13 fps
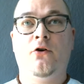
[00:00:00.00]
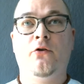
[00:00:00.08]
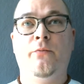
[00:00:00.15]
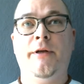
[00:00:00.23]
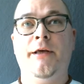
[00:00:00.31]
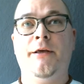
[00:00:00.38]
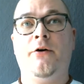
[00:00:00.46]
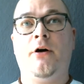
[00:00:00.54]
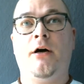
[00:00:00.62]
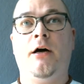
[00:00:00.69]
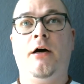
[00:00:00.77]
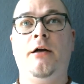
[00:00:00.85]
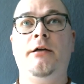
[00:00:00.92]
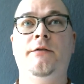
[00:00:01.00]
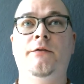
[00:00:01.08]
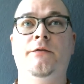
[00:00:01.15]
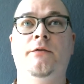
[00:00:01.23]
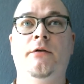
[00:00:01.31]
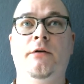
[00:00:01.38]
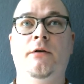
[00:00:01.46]
opening the heart,
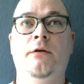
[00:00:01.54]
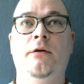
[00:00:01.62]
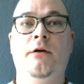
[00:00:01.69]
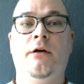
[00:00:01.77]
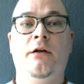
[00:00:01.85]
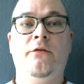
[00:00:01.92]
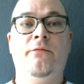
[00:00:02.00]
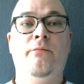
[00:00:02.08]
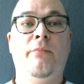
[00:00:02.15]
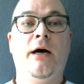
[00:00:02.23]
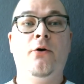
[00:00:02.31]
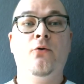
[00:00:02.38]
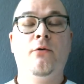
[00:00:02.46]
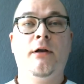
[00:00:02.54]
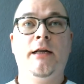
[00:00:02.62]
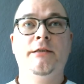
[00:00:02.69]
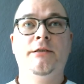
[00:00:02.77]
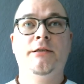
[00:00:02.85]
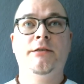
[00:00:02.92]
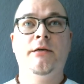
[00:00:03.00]
kind of
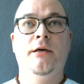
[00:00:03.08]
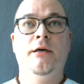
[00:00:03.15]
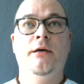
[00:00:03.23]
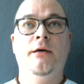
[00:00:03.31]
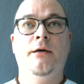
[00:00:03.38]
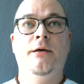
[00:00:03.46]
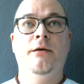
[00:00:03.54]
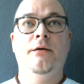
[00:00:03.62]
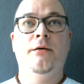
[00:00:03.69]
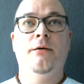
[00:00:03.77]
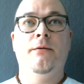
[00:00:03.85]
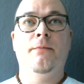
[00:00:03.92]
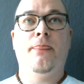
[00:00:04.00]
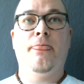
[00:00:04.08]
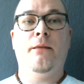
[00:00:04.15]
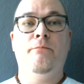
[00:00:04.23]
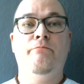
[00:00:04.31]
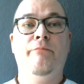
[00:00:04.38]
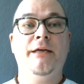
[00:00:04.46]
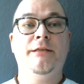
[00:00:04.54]
boundless
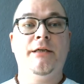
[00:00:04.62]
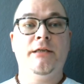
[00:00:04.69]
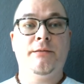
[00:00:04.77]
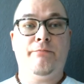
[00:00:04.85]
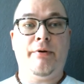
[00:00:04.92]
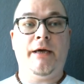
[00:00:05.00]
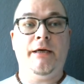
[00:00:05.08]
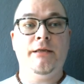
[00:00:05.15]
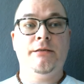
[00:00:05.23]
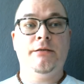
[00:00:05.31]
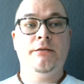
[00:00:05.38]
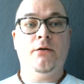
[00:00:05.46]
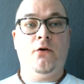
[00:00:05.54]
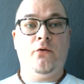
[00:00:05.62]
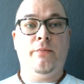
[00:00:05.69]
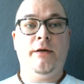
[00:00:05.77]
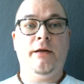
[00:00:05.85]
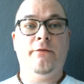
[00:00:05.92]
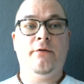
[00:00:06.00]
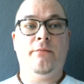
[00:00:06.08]
basic space
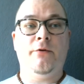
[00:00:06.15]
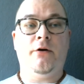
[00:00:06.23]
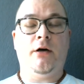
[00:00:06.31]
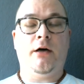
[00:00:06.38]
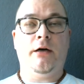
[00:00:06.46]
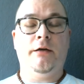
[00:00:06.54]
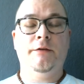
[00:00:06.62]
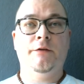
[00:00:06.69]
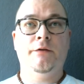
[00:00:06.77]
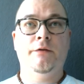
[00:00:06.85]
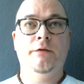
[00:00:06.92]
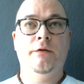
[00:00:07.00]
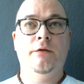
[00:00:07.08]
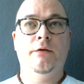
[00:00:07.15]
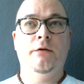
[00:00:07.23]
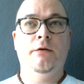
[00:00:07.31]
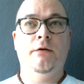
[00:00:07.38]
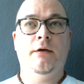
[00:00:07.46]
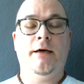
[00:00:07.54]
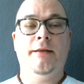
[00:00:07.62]
opening from the heart,
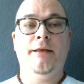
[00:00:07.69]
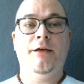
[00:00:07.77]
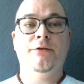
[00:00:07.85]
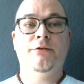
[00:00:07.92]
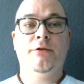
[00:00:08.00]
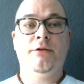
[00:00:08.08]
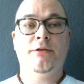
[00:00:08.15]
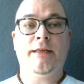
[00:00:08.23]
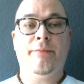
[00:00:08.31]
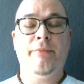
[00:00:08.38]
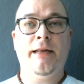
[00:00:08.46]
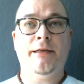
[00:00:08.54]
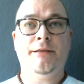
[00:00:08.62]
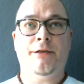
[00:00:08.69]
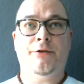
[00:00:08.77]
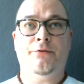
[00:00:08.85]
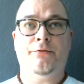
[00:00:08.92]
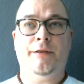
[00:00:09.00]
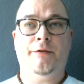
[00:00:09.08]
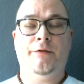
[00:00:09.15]
and there's stability
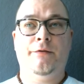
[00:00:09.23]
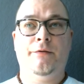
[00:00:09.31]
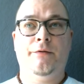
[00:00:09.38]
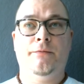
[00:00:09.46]
to it.